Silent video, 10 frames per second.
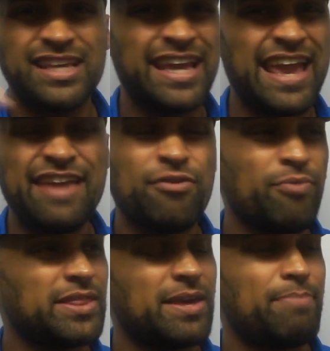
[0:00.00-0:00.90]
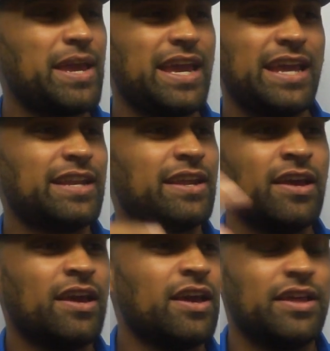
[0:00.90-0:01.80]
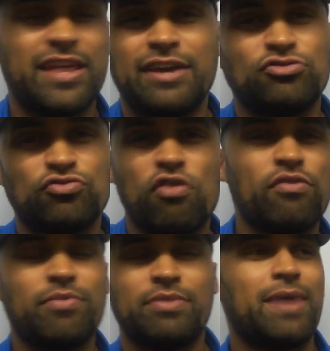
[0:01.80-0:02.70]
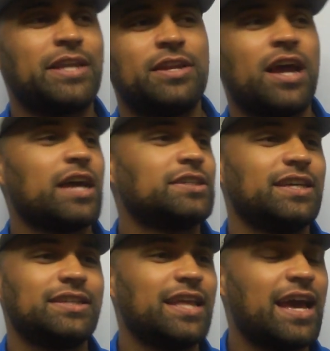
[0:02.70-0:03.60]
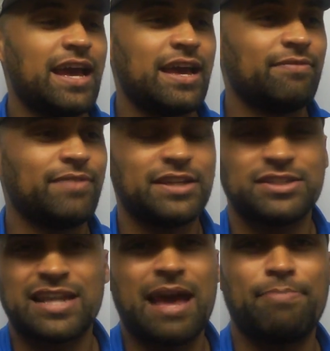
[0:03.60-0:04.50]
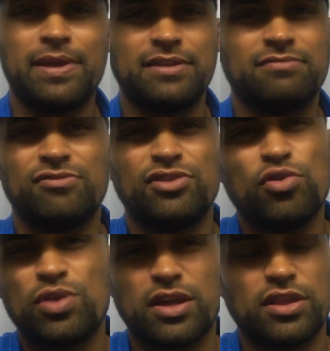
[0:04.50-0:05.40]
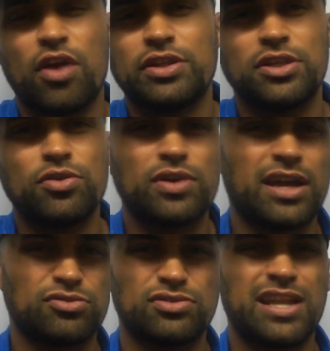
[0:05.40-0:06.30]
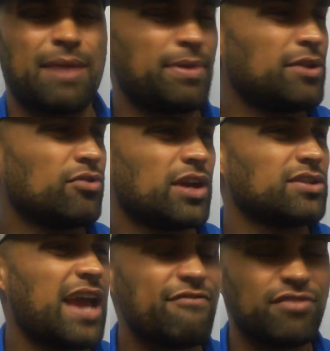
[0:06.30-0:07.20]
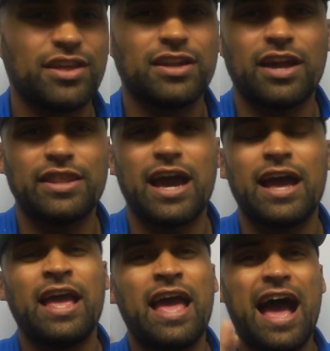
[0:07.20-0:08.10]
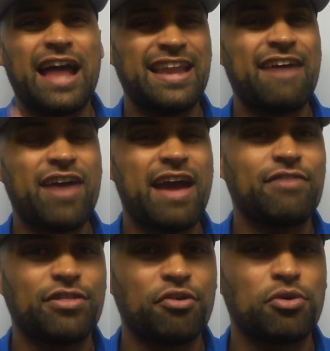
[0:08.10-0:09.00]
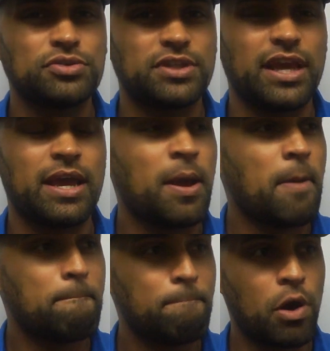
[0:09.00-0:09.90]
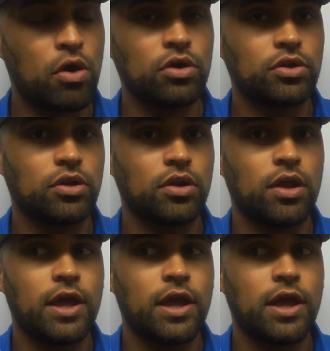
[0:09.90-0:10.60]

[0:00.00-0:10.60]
even when they're beating... They're drawing with Man United, they're slapping Newcastle, they're going to Newcastle, slapping Newcastle, everything like that. I never ever thought it, but